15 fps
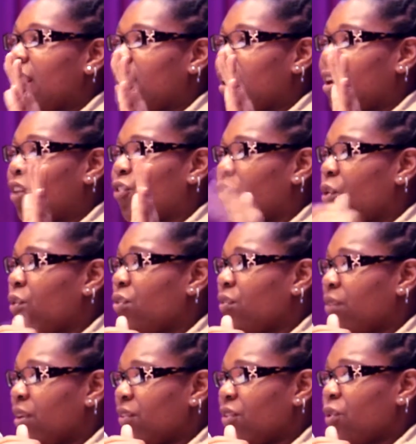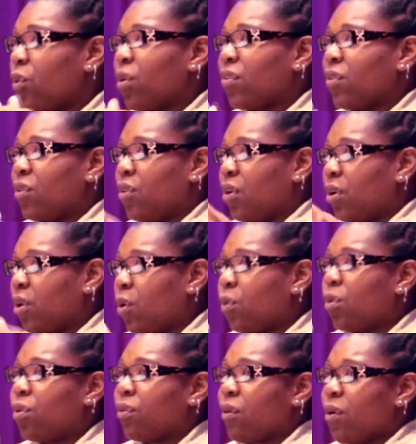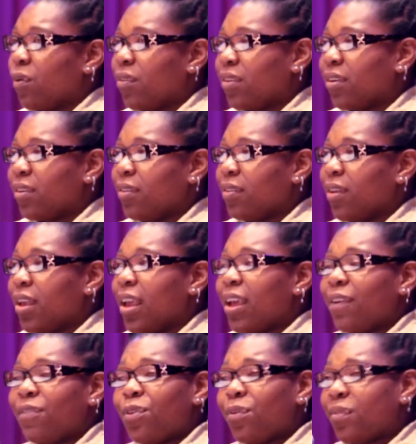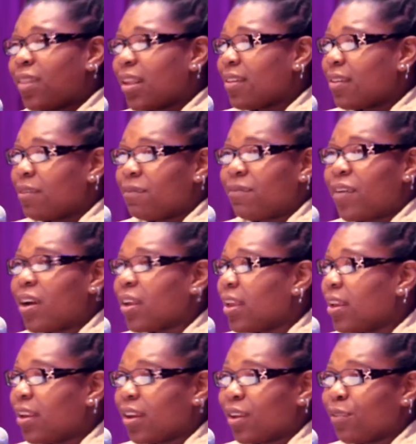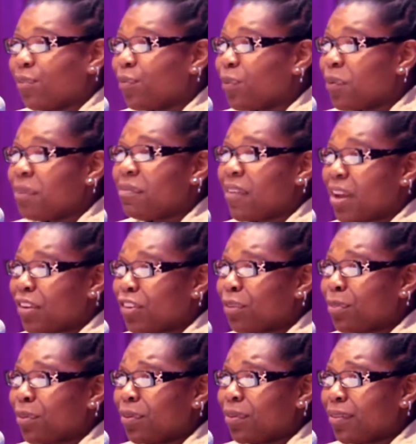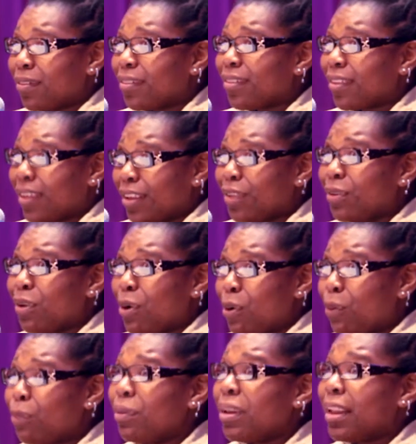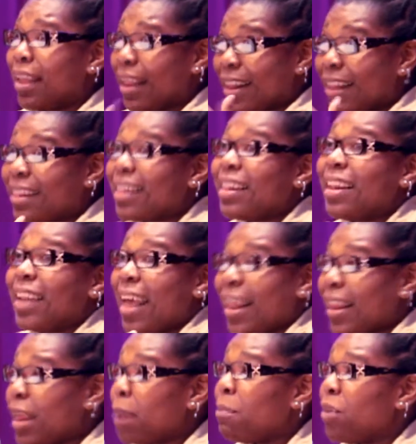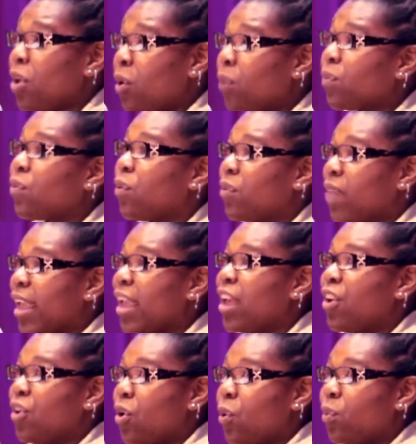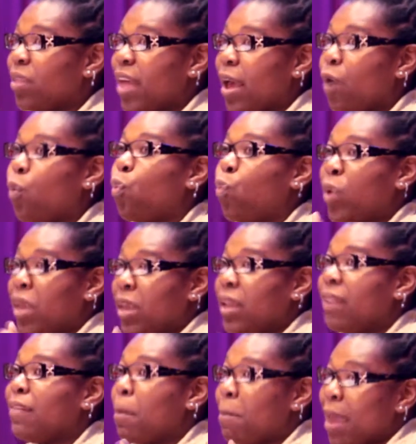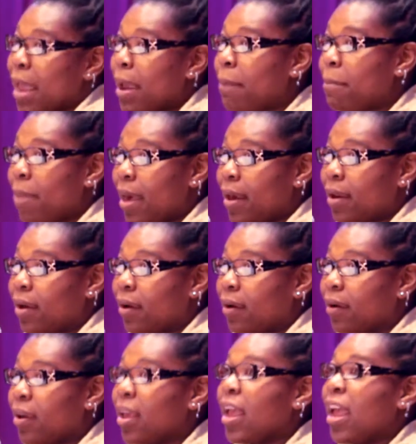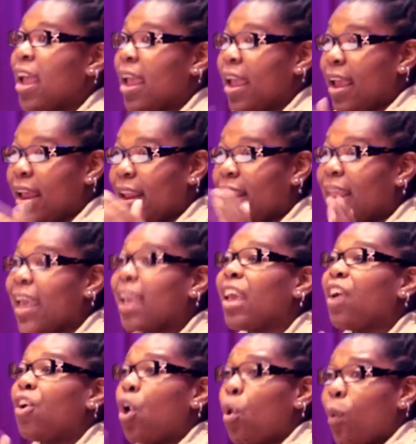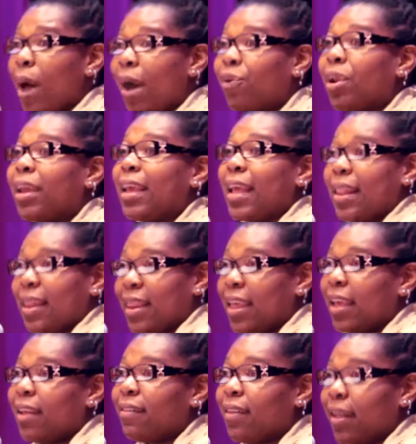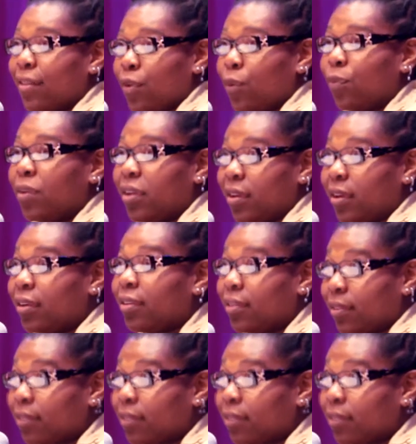the grocery store, so your local grocers, if you see some funky looking fruit and vegetables, let them know so they can know that we demand better, and they can go out and get things that don't look,